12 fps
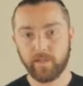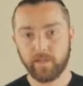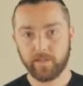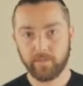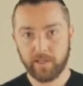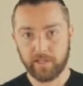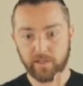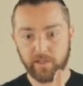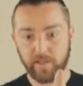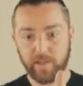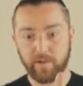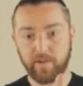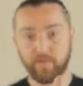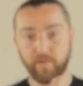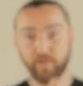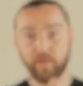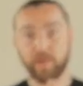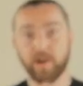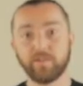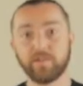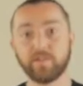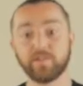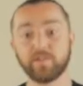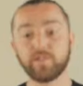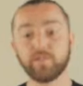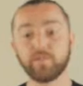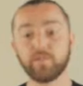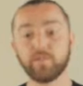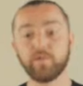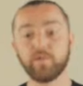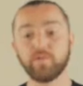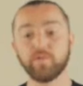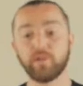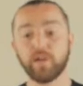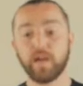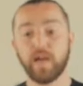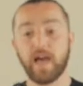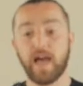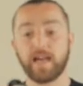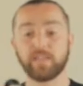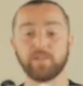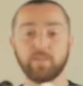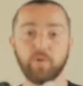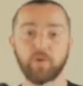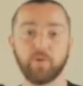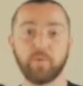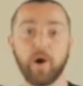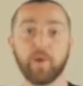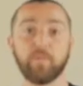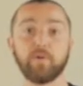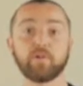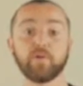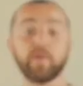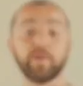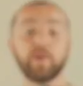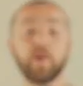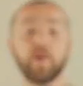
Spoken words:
This makes it so that you're fully covered to do the move as you pull the bottommost coin